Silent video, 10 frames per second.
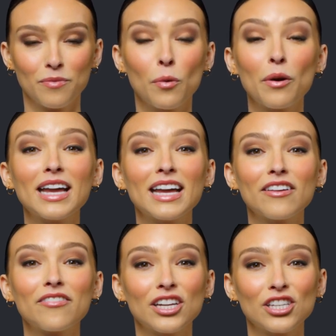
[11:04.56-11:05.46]
We can
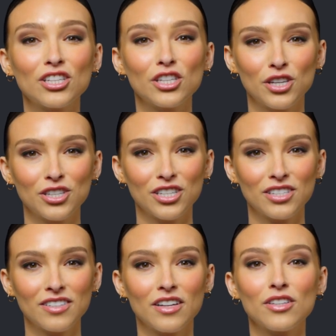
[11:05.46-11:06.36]
envision
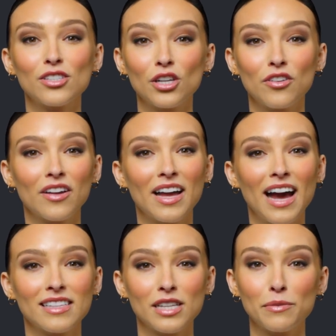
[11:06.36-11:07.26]
churches serving
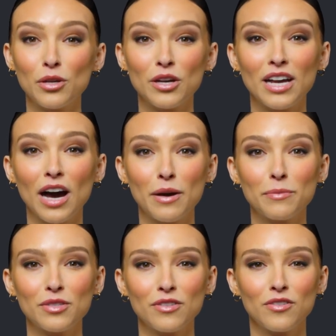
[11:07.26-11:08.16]
as community
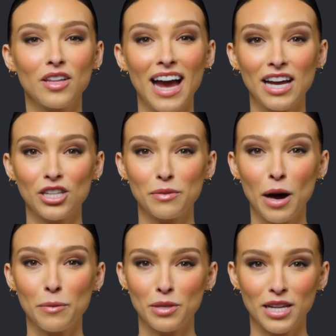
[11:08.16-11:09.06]
hubs for the aging
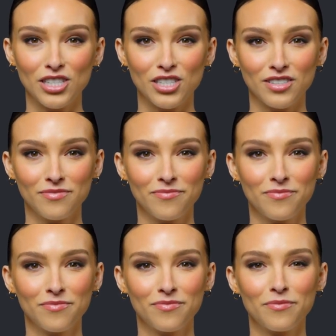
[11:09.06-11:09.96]
population,
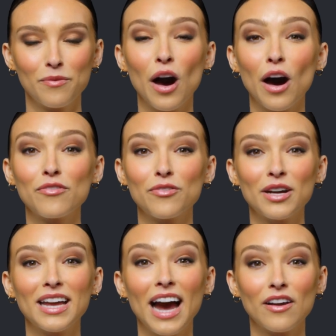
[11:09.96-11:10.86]

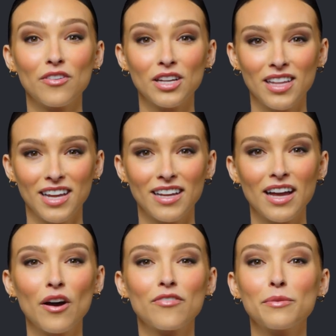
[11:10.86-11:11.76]
offering everything
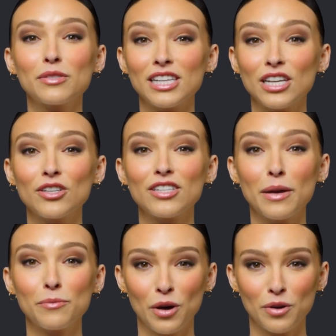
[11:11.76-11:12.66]
from senior day
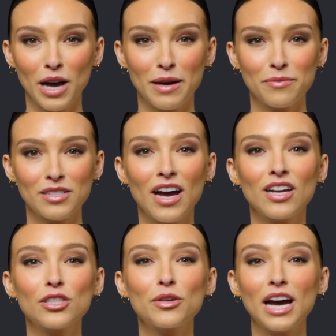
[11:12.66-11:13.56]
programs
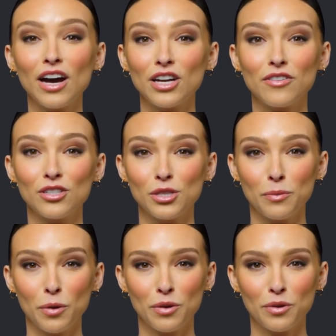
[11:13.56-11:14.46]
to caregiver
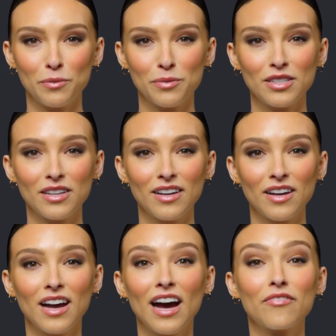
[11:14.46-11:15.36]
support groups,
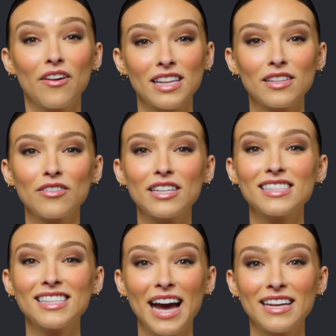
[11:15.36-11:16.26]
effectively
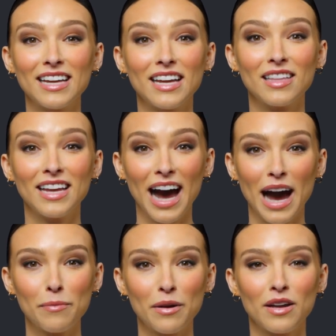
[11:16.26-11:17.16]
standing in the
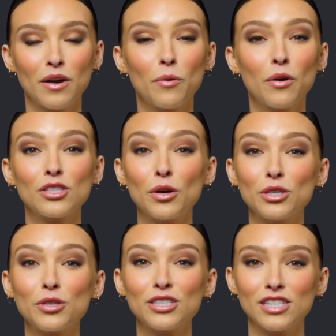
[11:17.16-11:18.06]
gap where
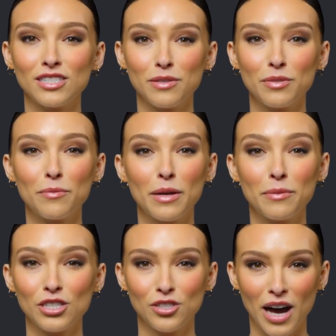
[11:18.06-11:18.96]
social systems might be
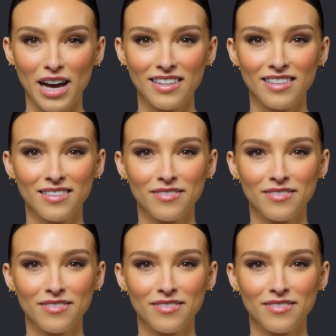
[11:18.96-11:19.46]
strained.